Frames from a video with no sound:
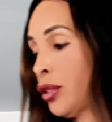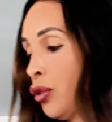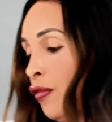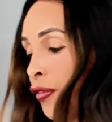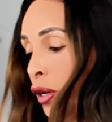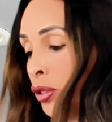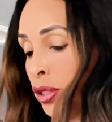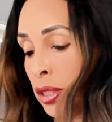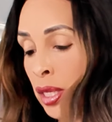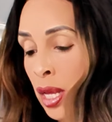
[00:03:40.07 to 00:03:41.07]
to do
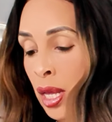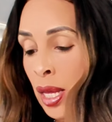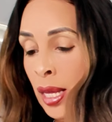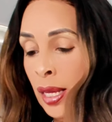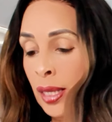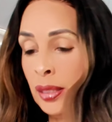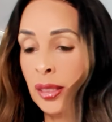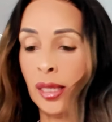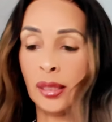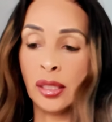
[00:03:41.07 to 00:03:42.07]
first is
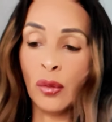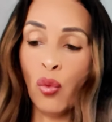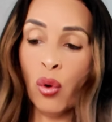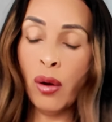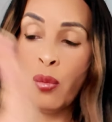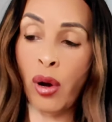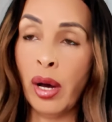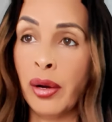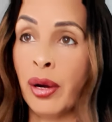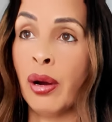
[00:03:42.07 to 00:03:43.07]
get some warm
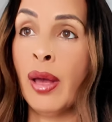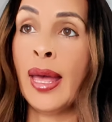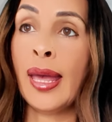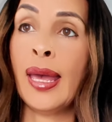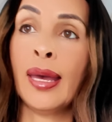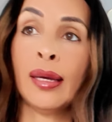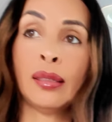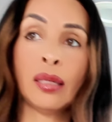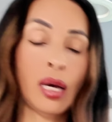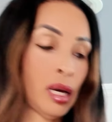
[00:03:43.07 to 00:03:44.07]
water
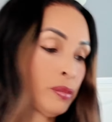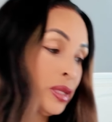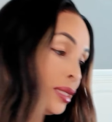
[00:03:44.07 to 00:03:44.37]
and the